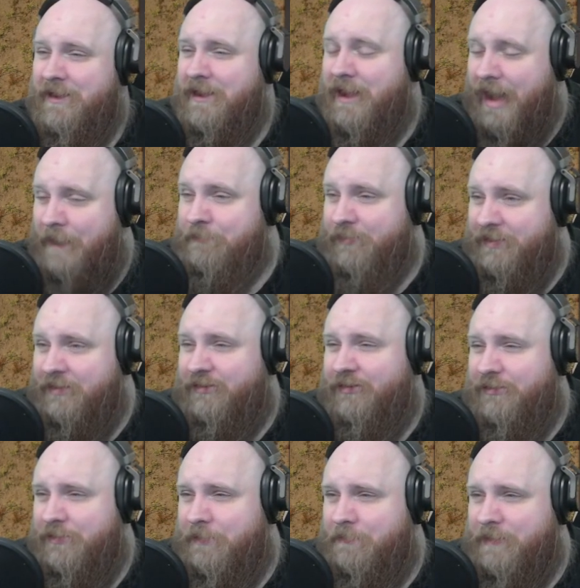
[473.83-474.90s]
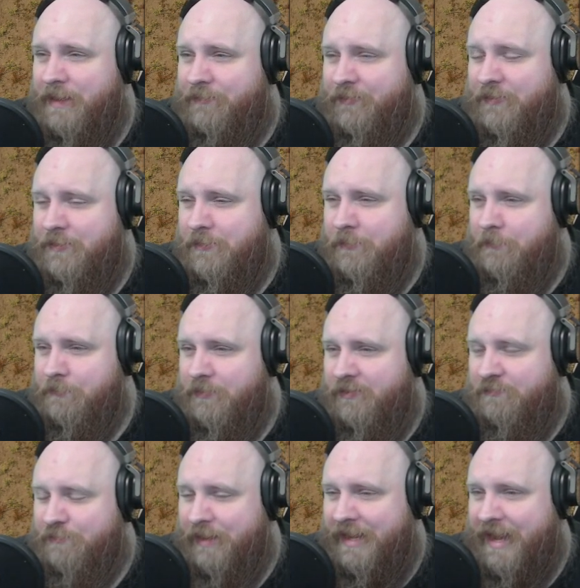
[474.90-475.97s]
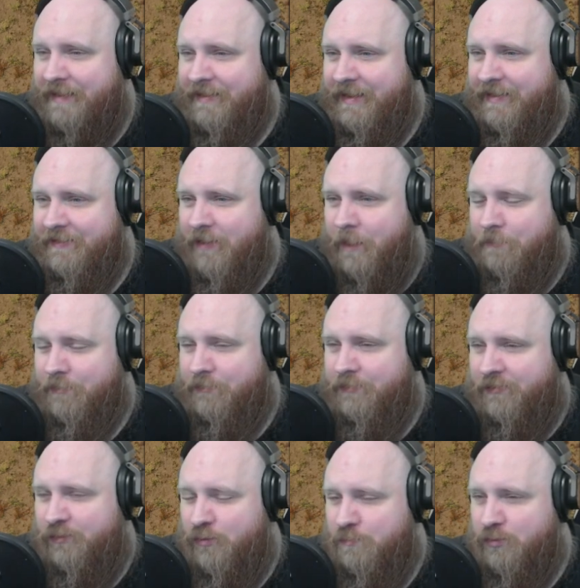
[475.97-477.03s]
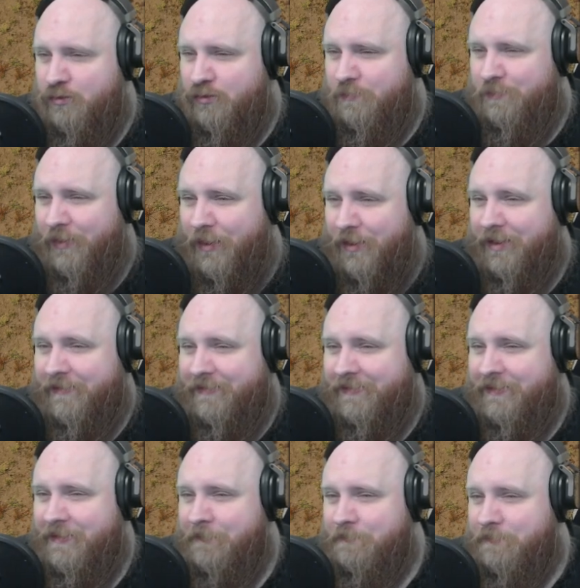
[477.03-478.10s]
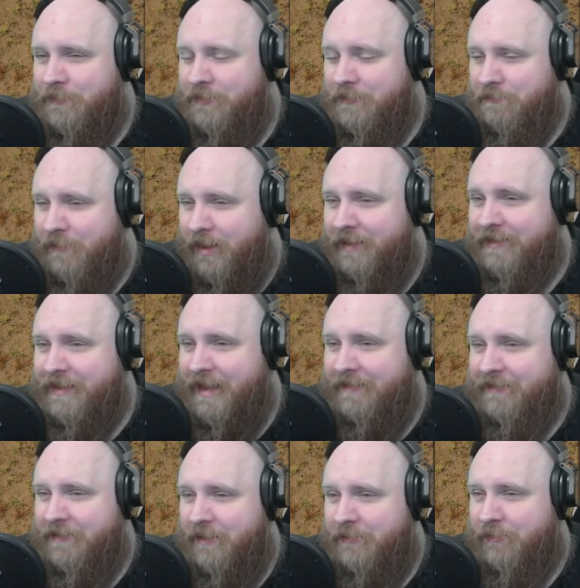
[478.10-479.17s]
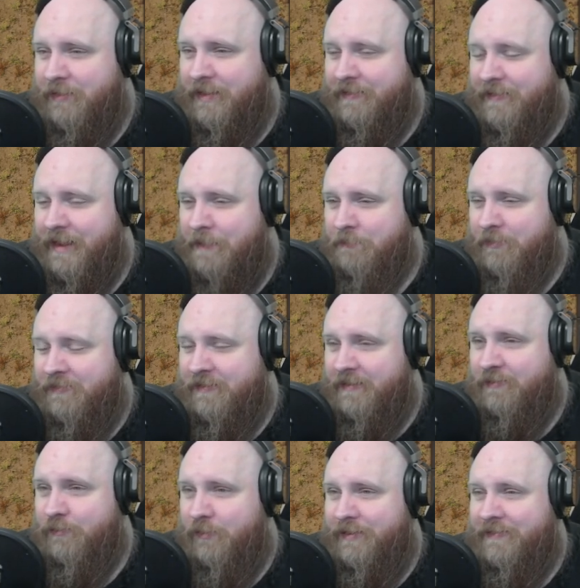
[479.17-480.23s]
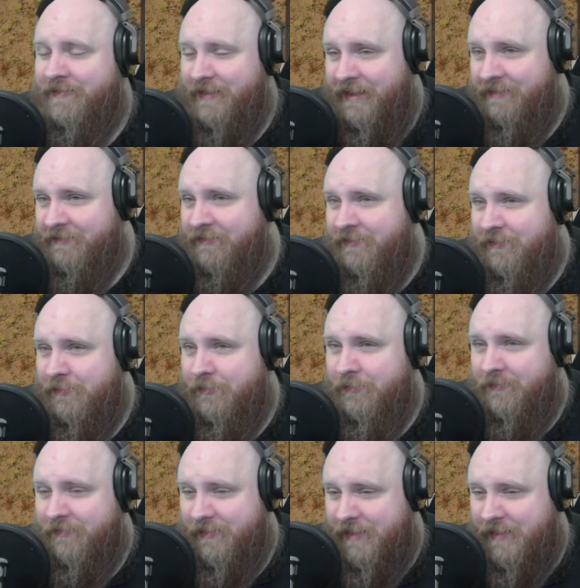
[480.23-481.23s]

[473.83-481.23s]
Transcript: I'm pretty sure if you spaghetti it up super duper hard, you might get another one in there. But this one is easy to use